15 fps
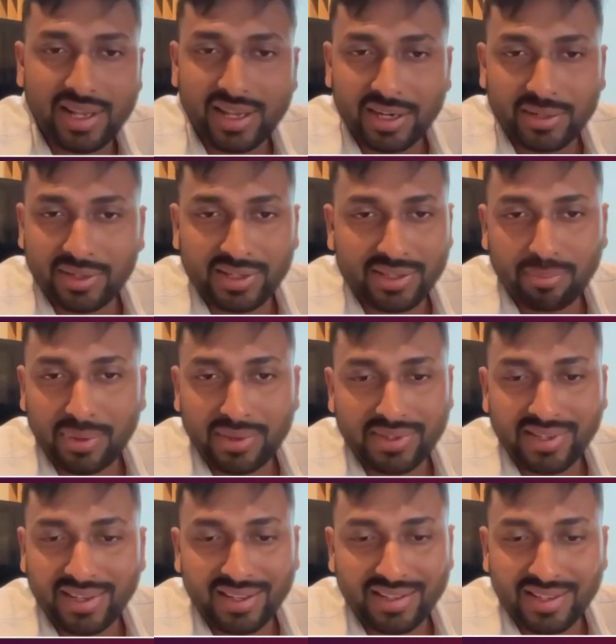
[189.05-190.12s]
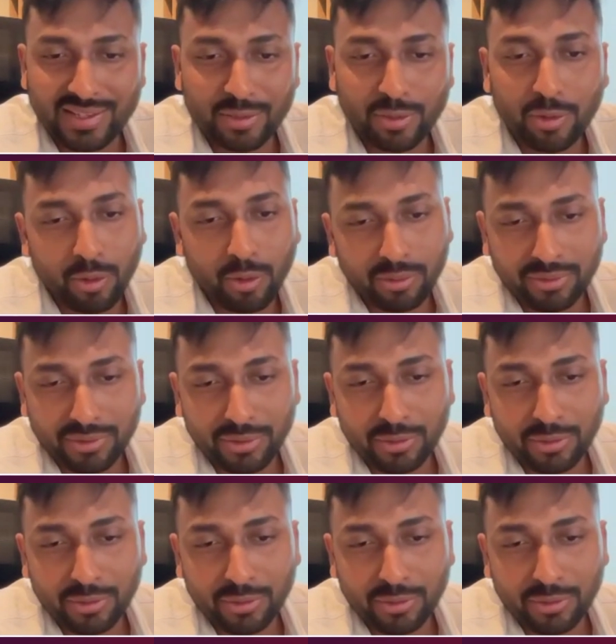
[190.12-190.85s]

Like it just basically just goes